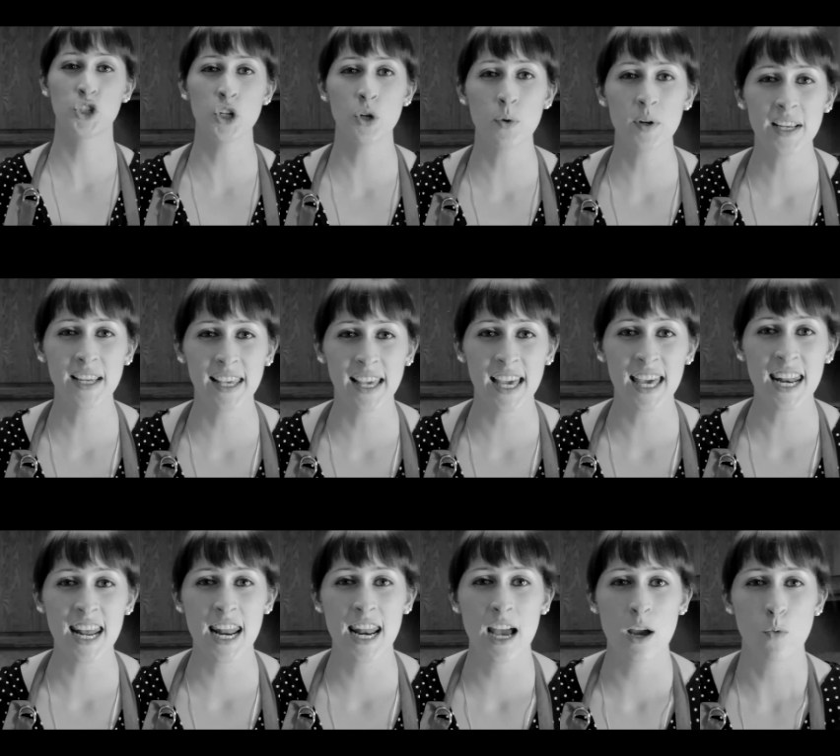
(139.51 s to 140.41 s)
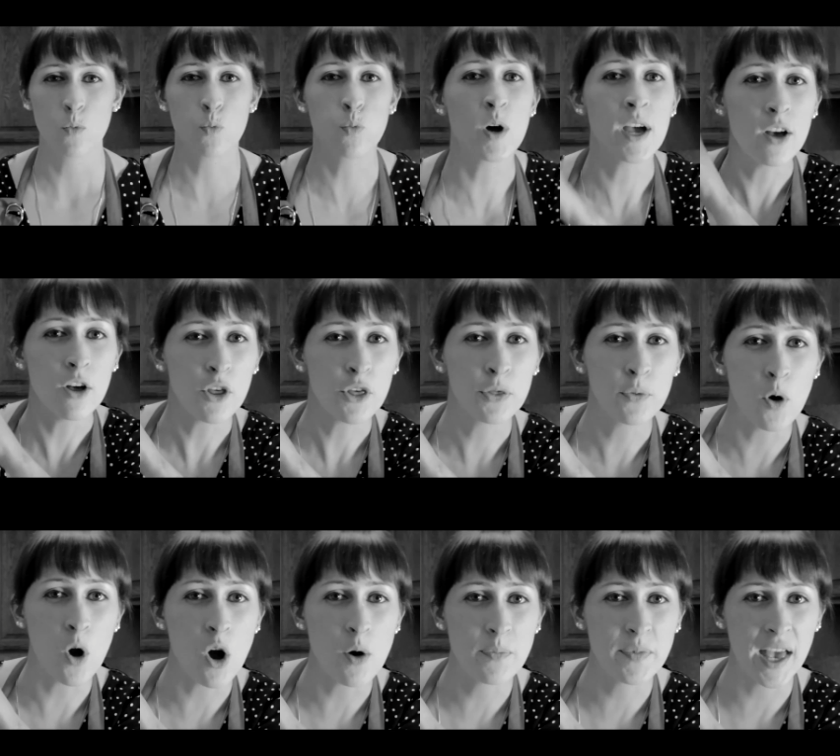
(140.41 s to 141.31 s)
Do it again and I will
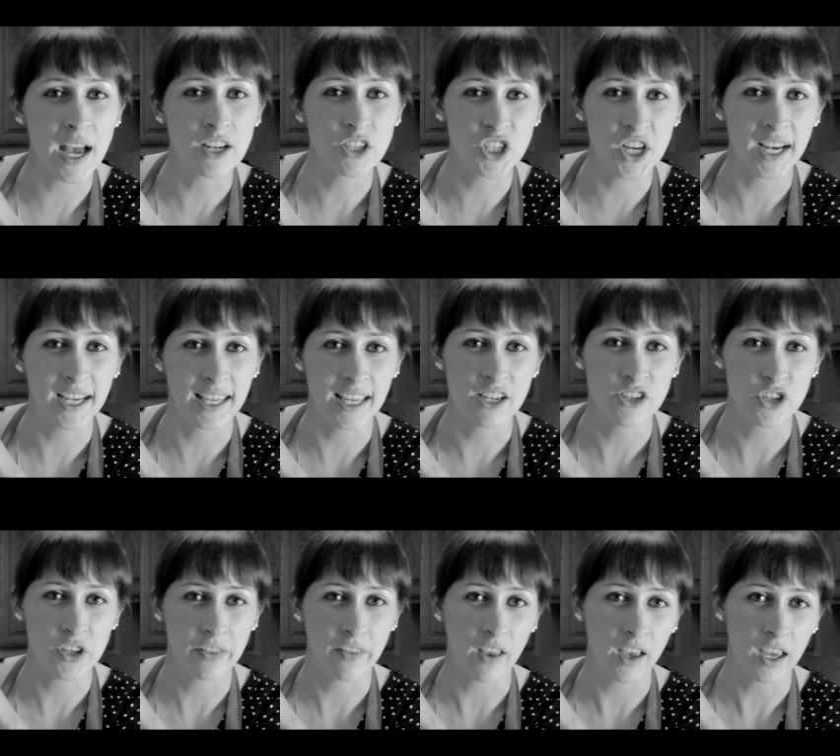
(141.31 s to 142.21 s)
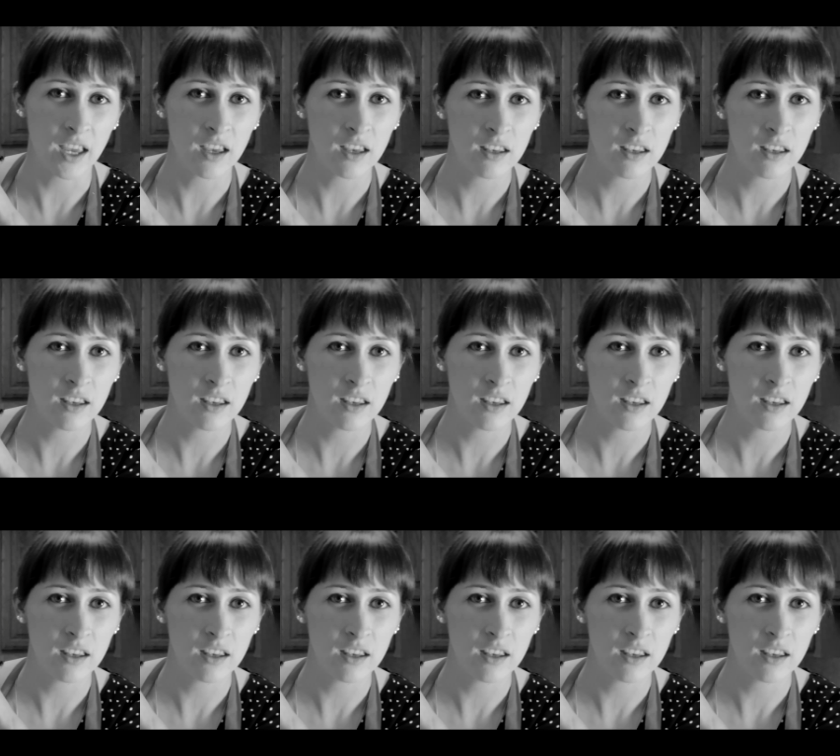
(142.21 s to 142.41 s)
throw up that check engine light.